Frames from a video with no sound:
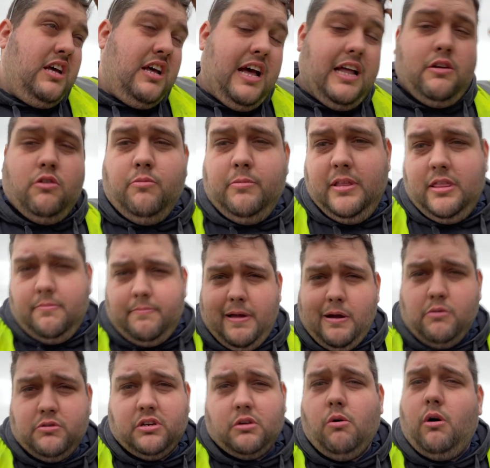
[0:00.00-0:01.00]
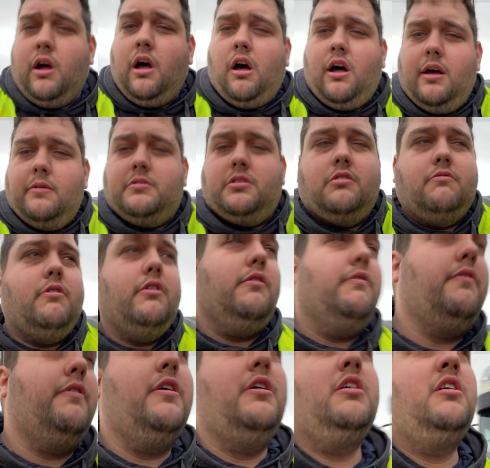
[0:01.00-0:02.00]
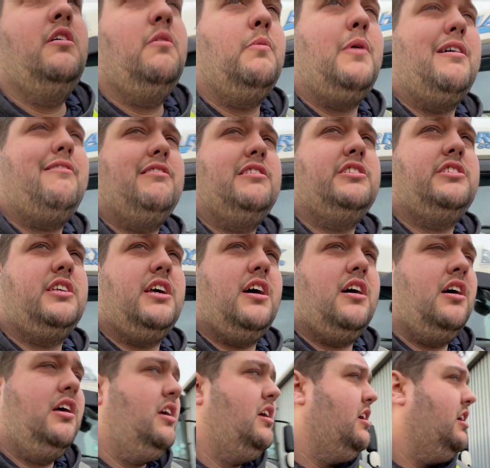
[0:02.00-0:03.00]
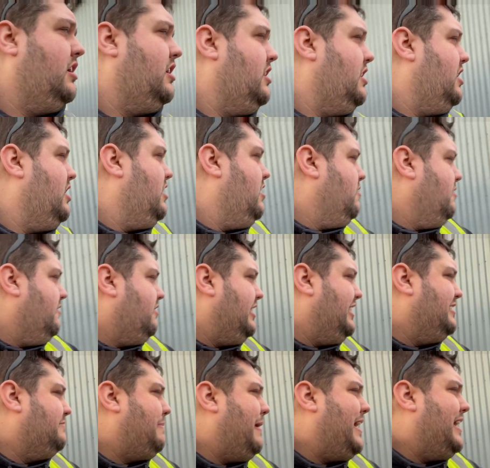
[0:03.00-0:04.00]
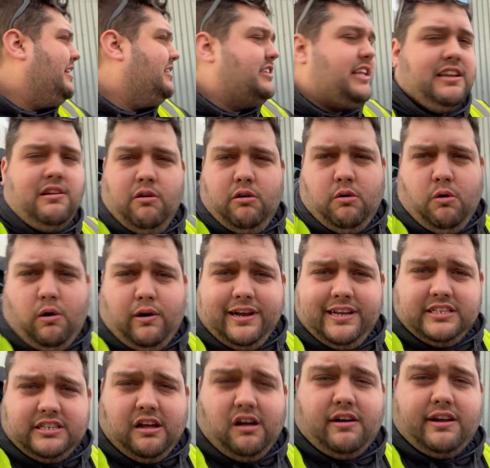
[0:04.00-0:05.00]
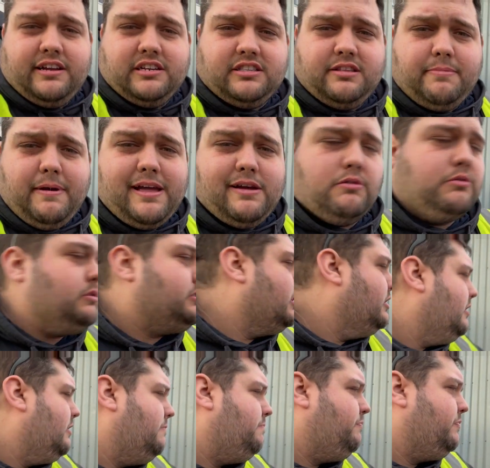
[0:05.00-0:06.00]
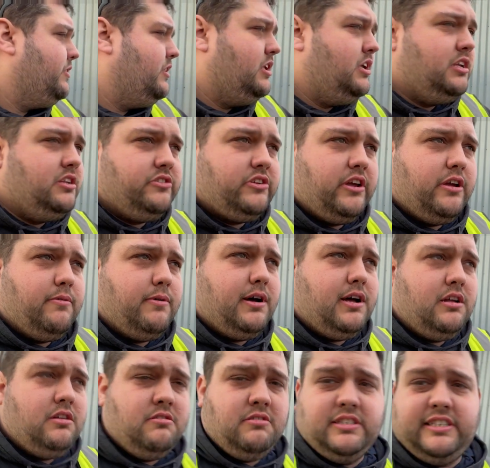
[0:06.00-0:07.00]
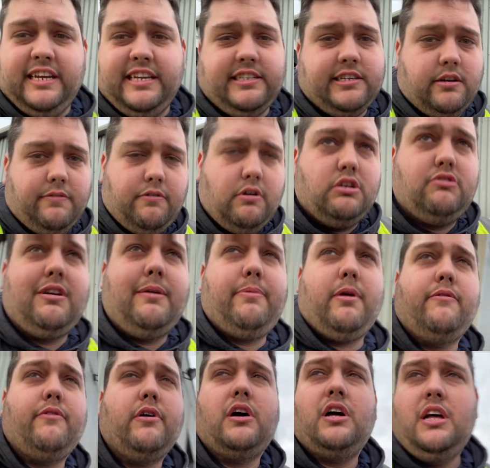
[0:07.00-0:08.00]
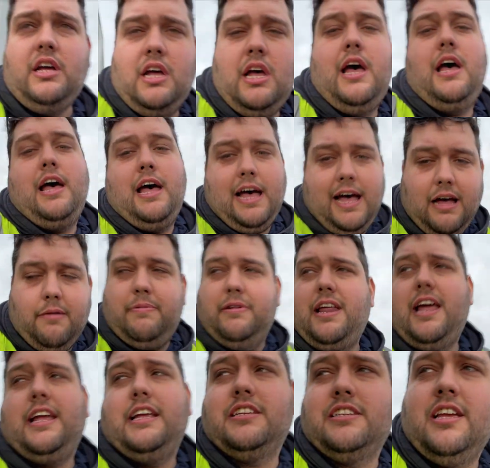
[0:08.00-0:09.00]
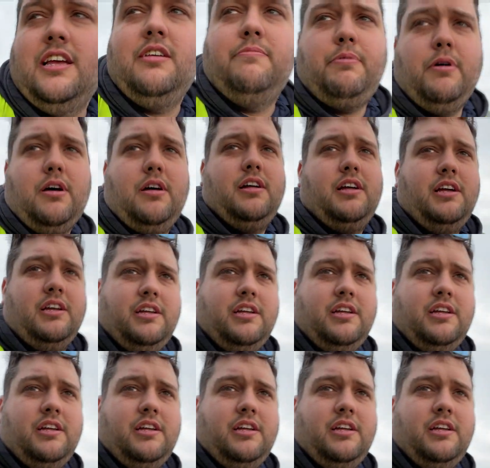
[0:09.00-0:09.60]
and normally the bales are quite high up to the roof, whereas with these bags they're not quite as high as the bales, so it's easy to throw a strap over. Happy days. But